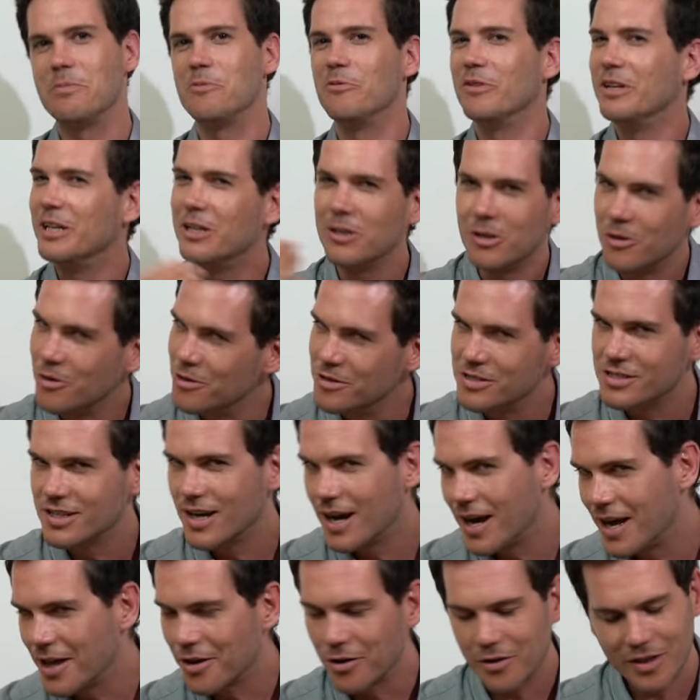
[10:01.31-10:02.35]
keep a really close
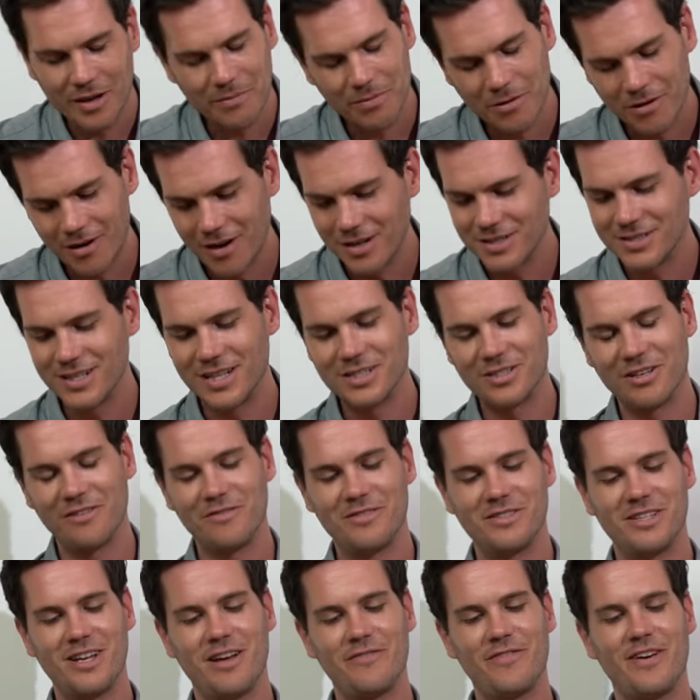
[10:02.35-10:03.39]
eye on all their products and that sort
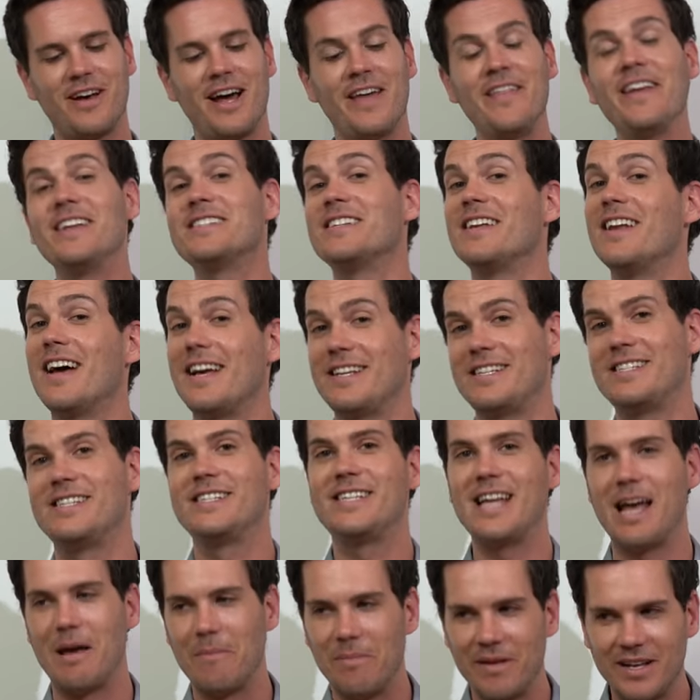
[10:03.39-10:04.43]
of stuff. Uh, I think it's a nice
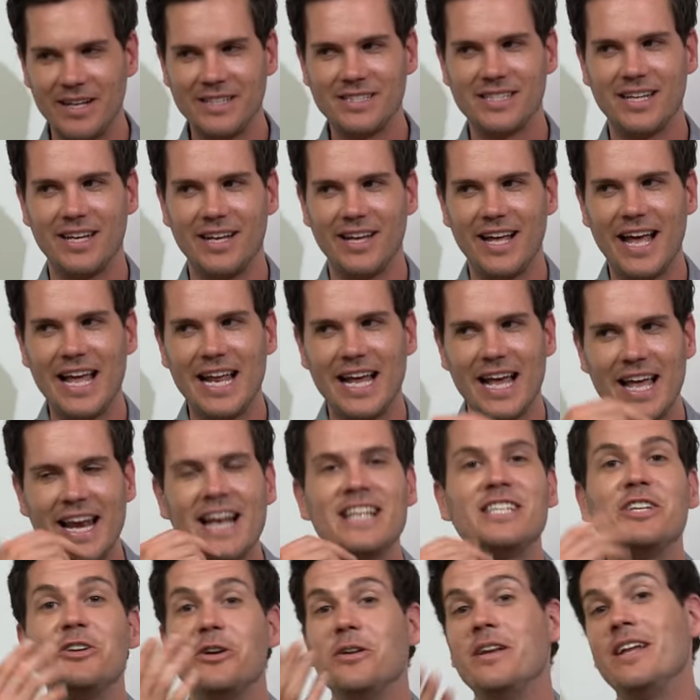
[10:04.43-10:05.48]
step, but it's a, it, it
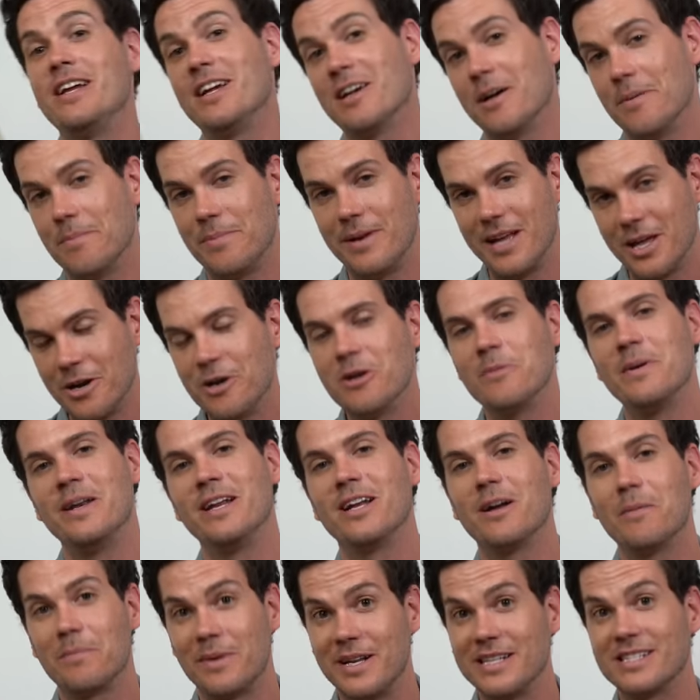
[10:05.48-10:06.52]
is a unique company. I don't know many
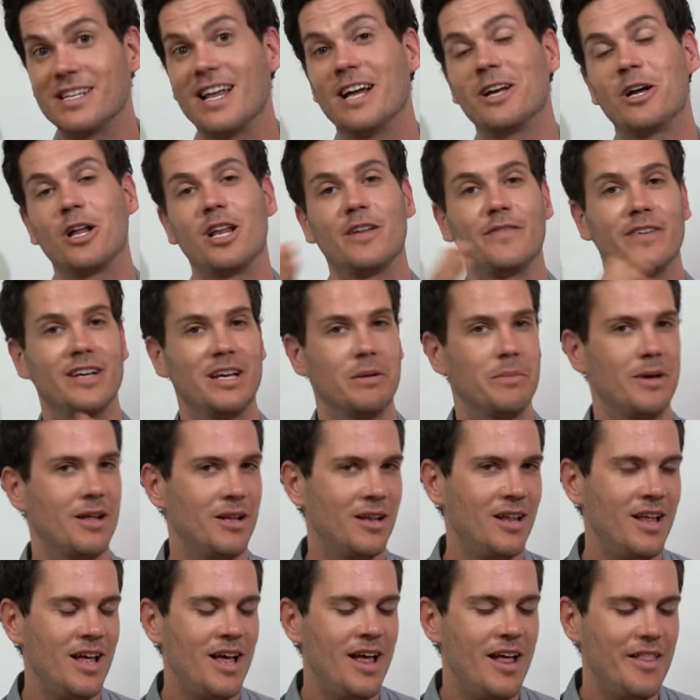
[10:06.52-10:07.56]
companies like Oliver
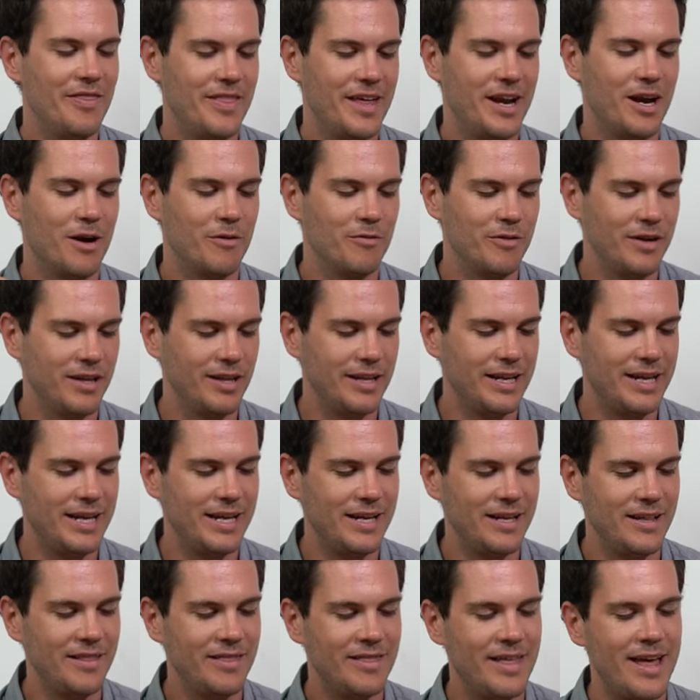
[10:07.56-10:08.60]
Cabell that are
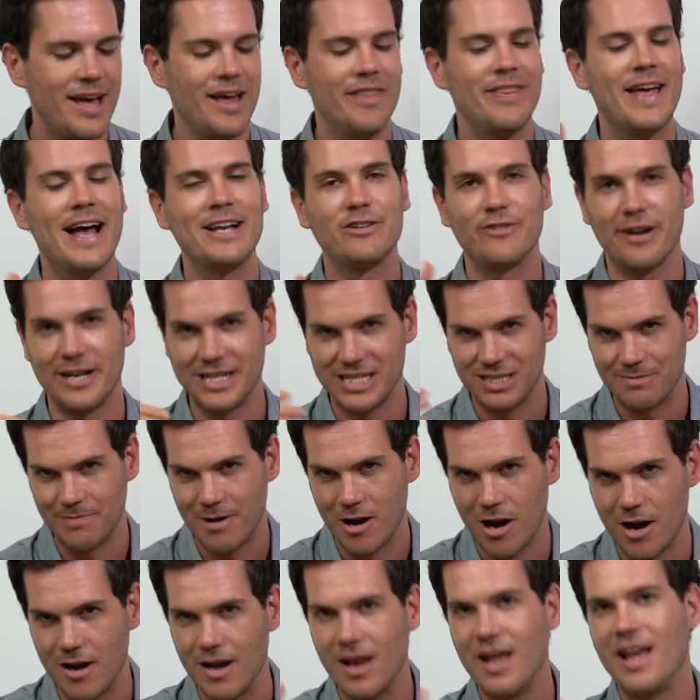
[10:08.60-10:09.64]
really, they are that
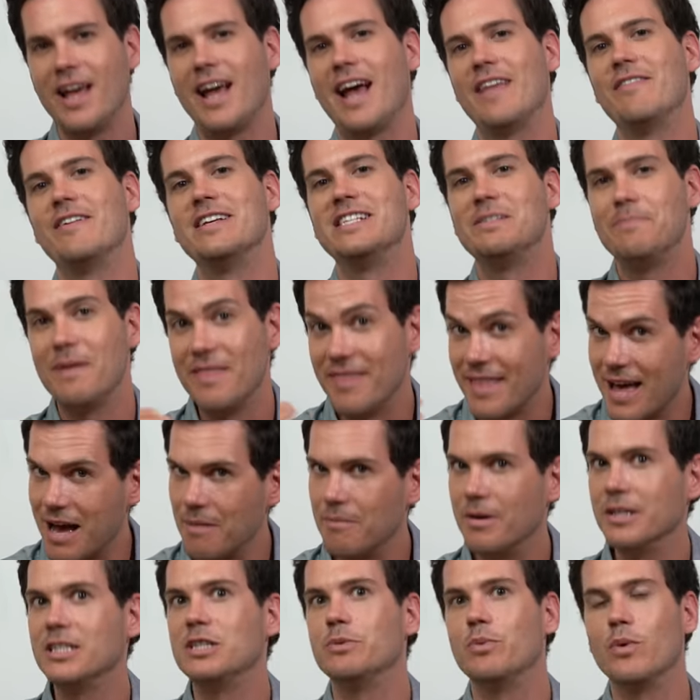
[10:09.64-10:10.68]
transparent and they spend
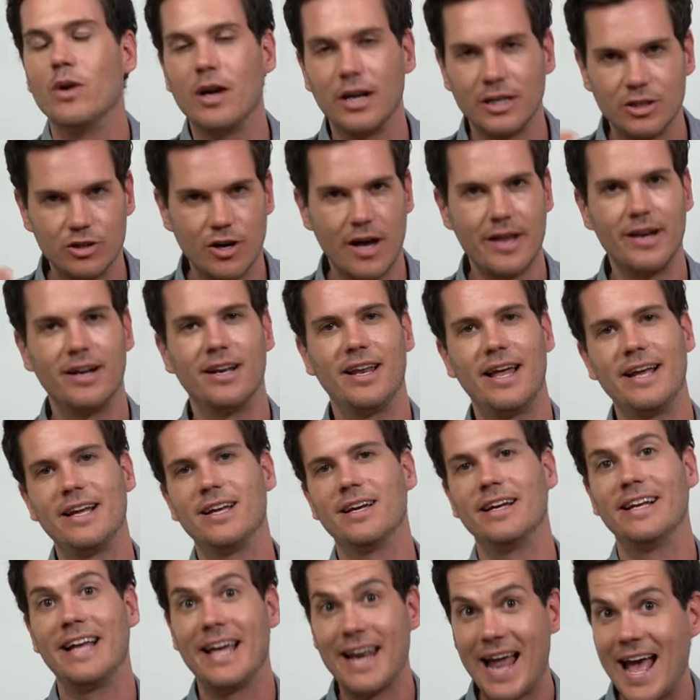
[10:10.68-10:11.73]
that much work trying to like
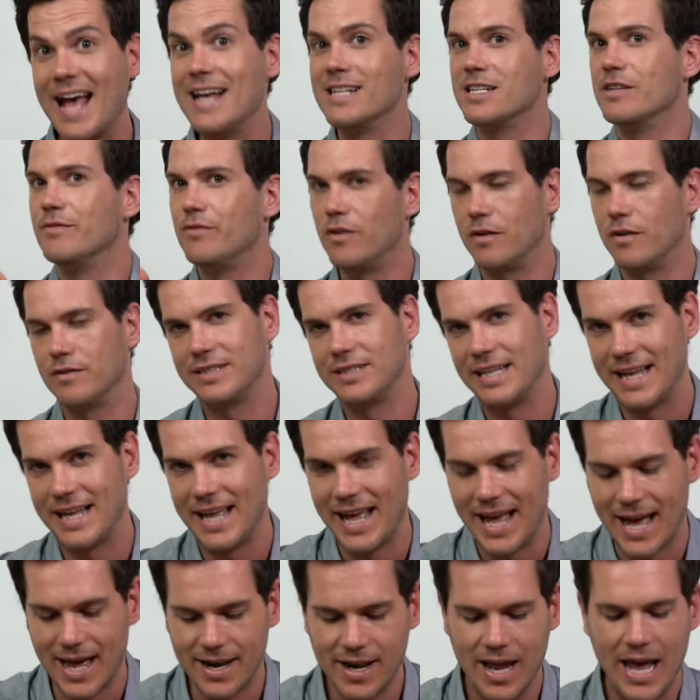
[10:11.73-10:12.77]
uh, get as involved as they
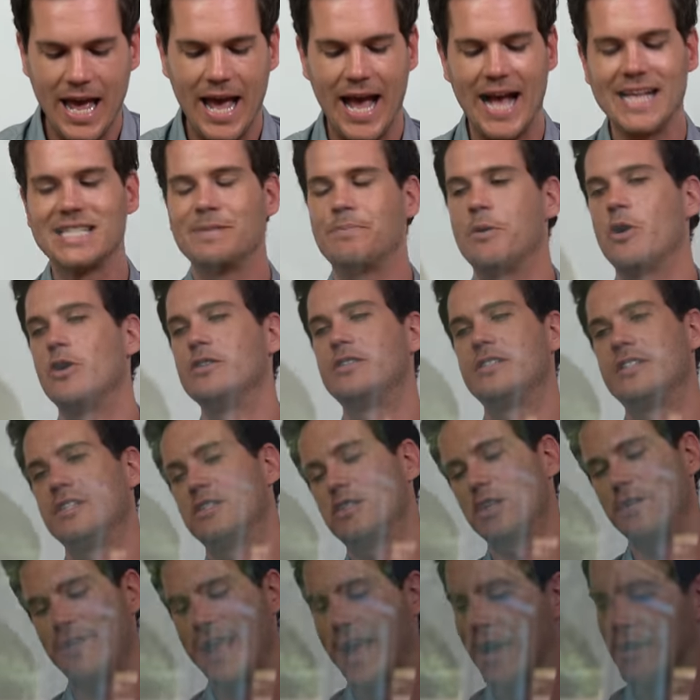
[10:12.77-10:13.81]
can, as opposed to just sort of